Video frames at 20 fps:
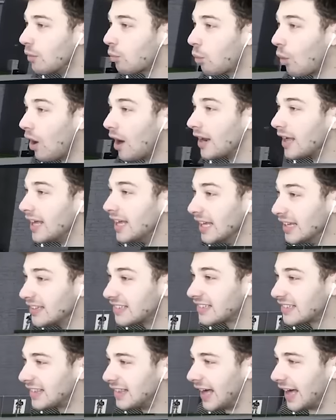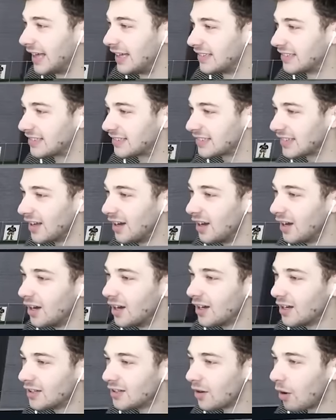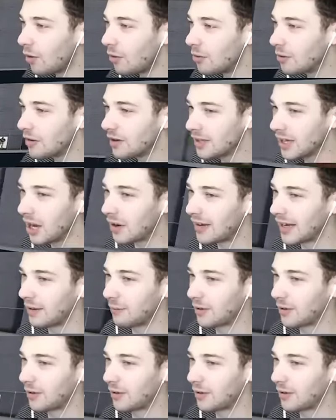what is this? Holy. Okay,